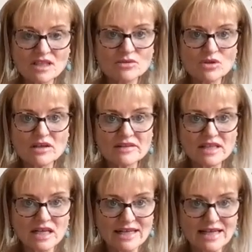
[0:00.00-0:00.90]
You are
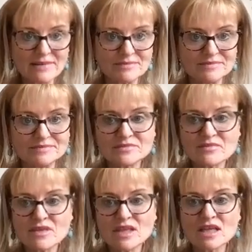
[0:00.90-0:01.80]
the I am.
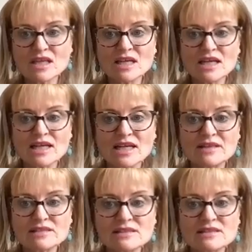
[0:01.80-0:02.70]
And
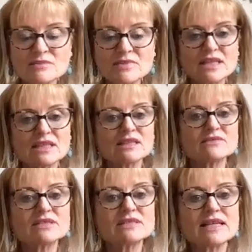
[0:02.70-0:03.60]
this is the beginning
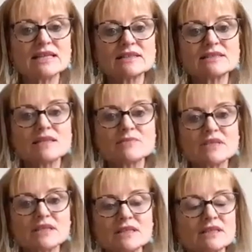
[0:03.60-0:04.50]
of saying
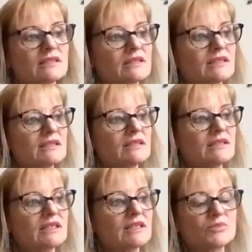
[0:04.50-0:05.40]
something,
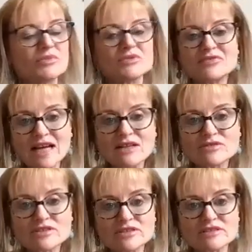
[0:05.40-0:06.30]

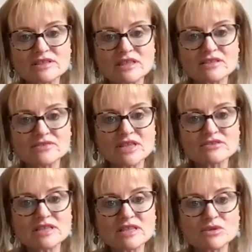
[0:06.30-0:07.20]
profound to yourself.
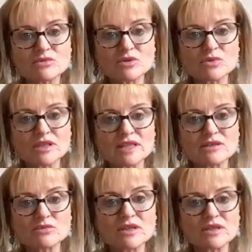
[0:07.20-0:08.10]
Yesterday we were
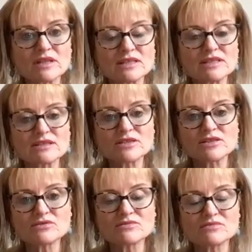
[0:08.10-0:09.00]
working with, I did
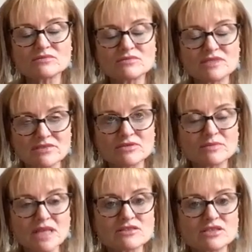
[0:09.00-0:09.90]
2 different
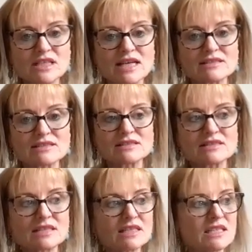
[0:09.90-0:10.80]
master classes.